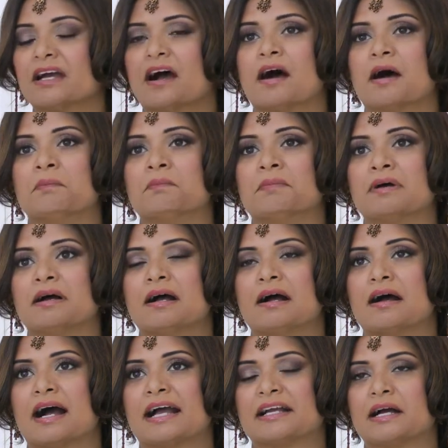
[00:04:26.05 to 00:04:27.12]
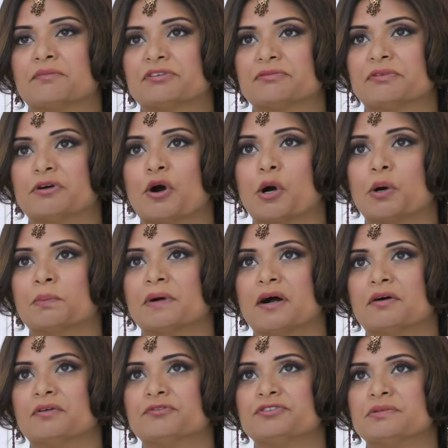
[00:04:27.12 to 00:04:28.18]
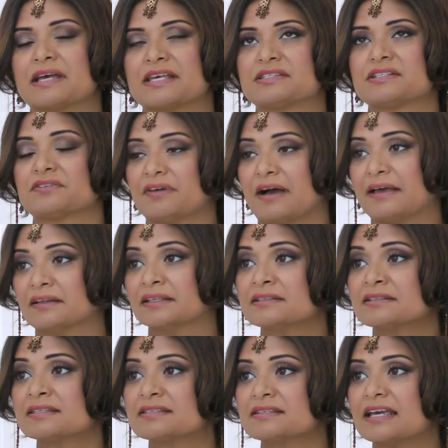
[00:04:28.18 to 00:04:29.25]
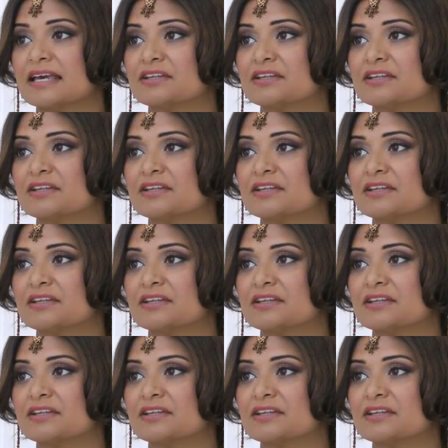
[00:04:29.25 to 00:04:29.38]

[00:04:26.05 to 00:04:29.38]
I come from a home of domestic violence,